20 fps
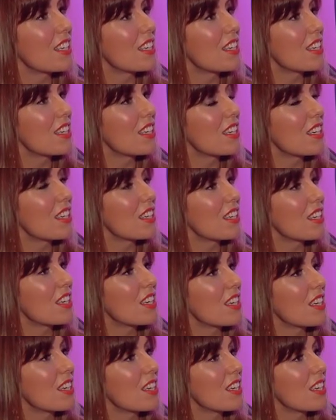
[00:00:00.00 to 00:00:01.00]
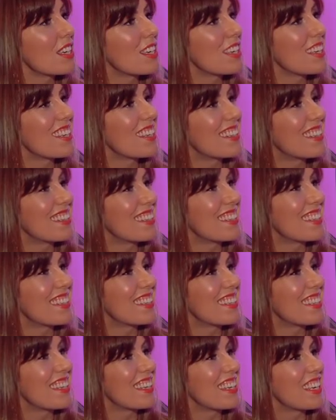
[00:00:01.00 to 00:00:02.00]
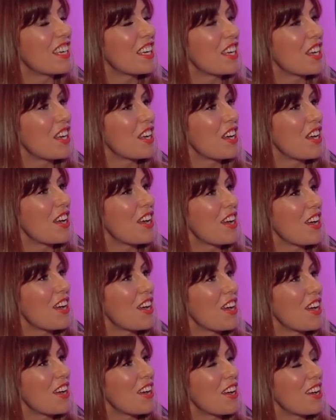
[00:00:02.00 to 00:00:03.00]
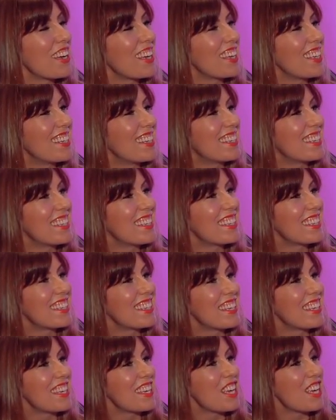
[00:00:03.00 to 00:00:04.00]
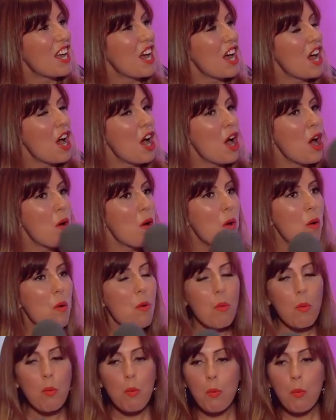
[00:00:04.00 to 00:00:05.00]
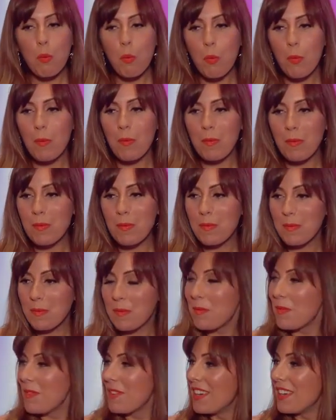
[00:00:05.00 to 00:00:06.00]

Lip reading: (not speaking)